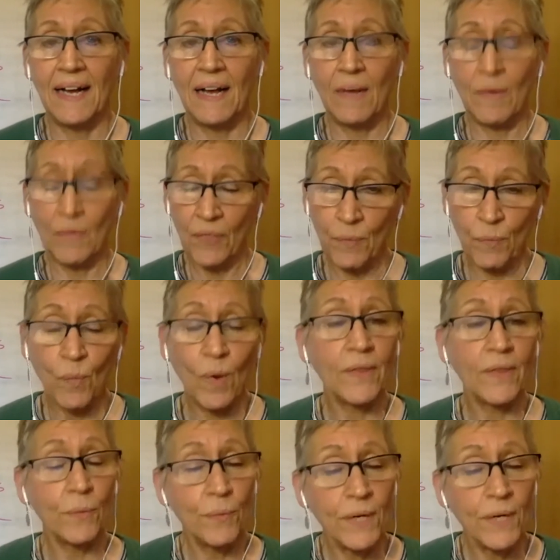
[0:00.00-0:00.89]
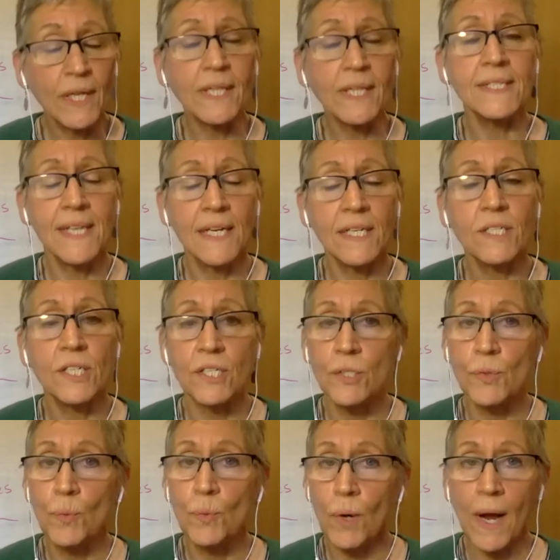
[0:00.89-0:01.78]
while the
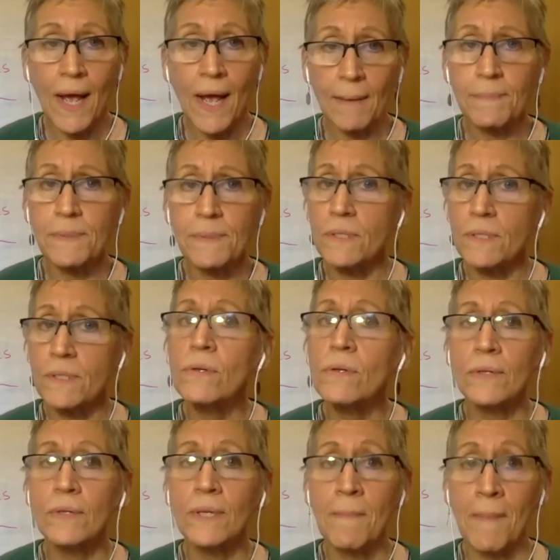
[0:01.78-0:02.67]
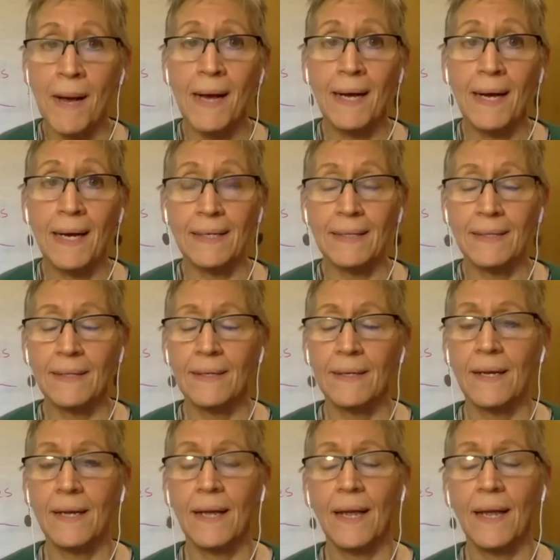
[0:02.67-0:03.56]
realizations were absolutely mine
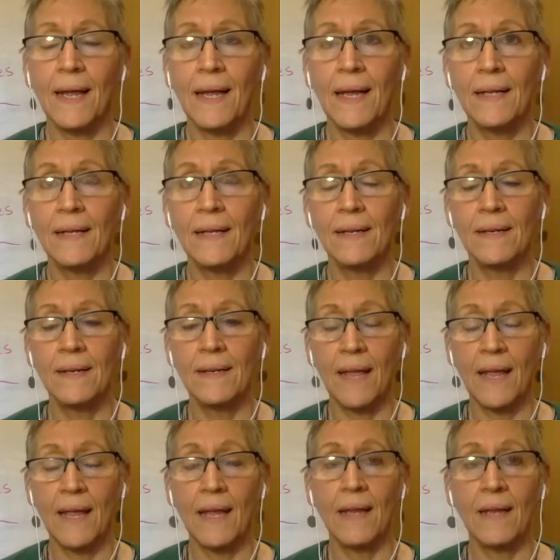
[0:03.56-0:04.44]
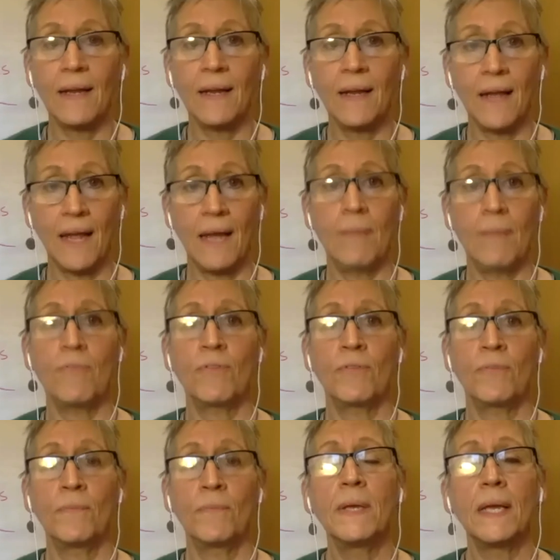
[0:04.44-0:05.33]
and they came
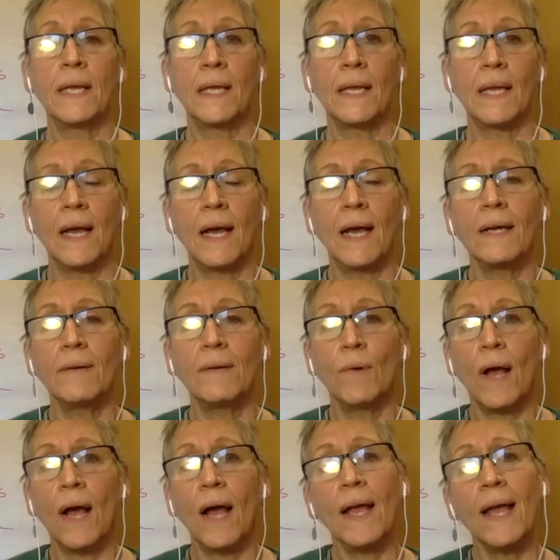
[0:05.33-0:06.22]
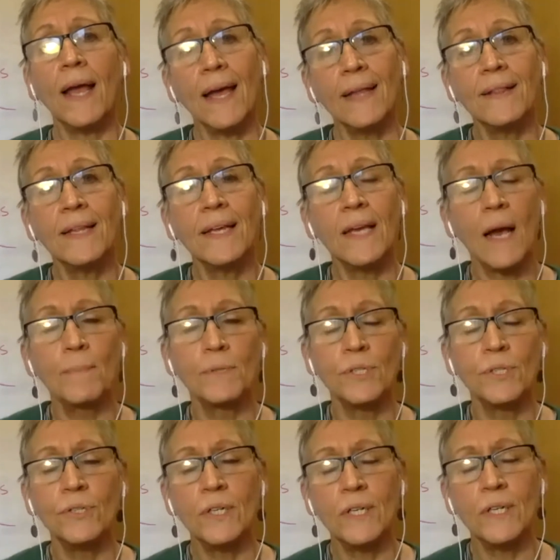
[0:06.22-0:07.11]
from me, I had the
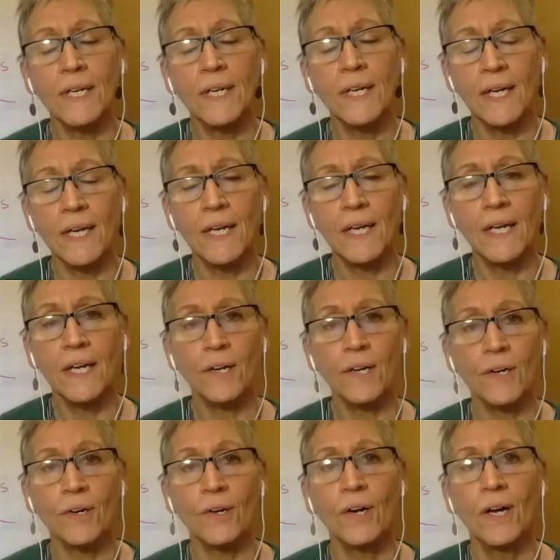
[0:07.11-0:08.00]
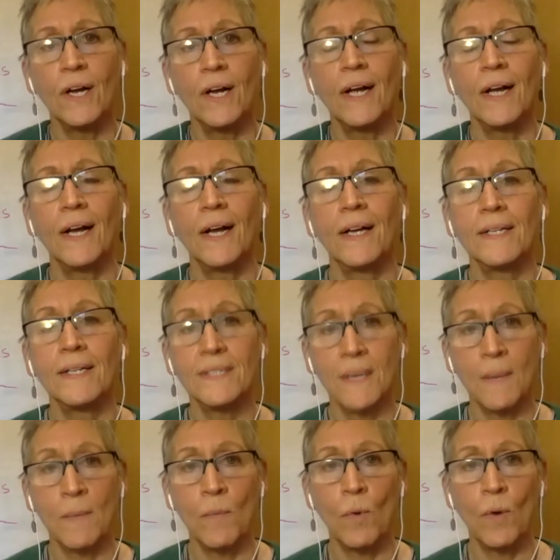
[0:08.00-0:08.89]
opportunity to hear
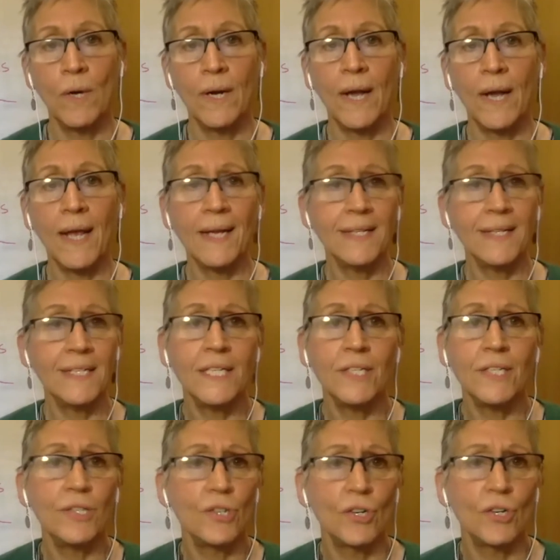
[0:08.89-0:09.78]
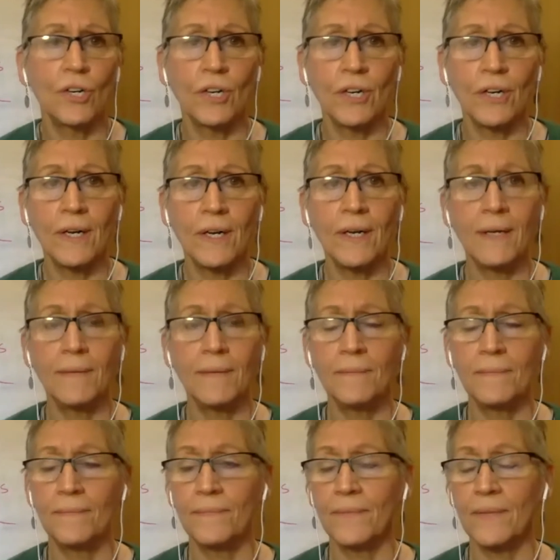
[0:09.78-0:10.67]
someone. I had a teacher.
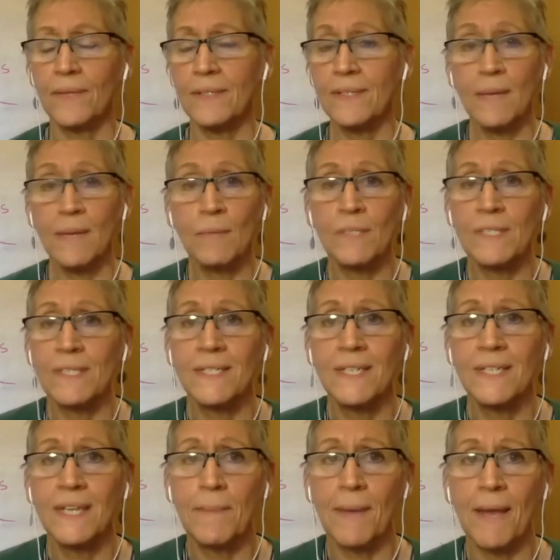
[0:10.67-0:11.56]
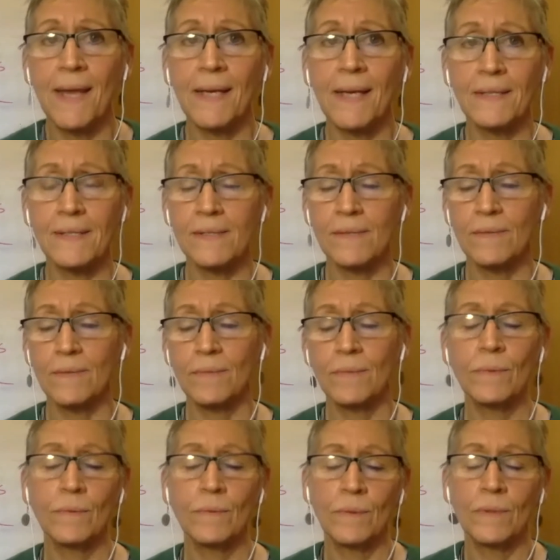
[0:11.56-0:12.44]
His name was Sydney Banks.
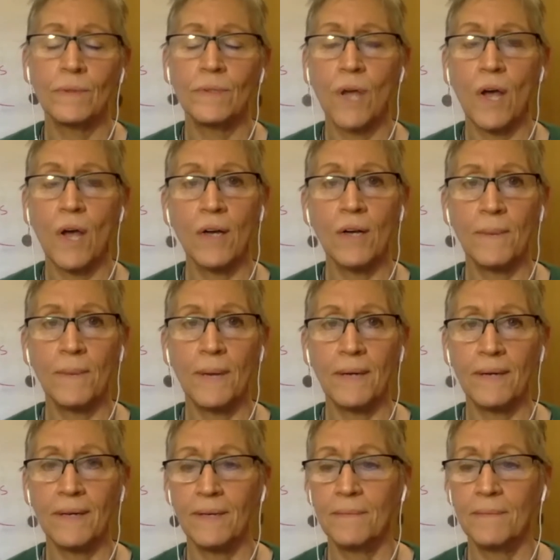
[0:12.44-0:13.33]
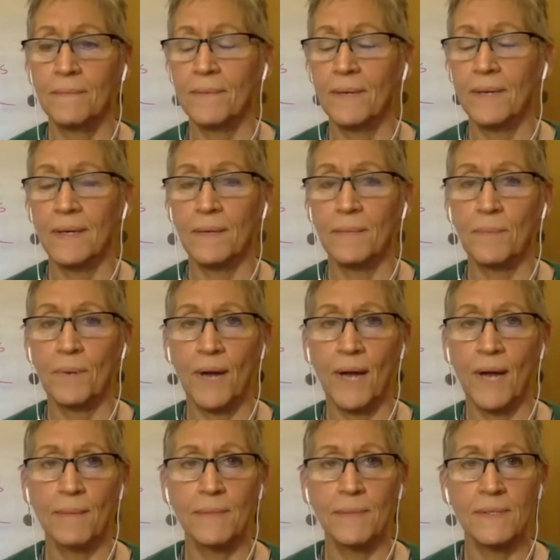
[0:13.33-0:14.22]
We'll talk about him
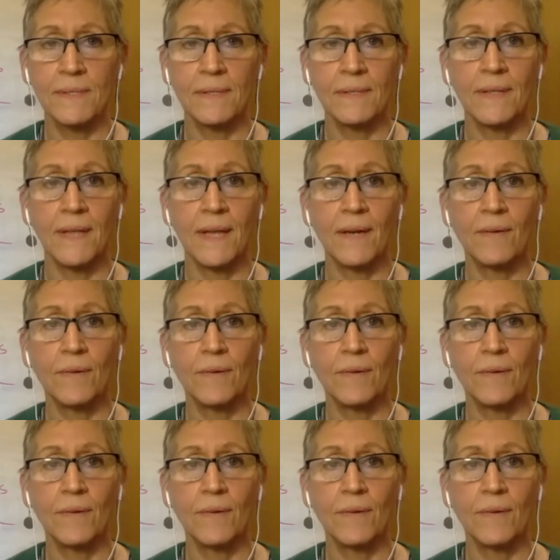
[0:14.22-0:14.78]
perhaps later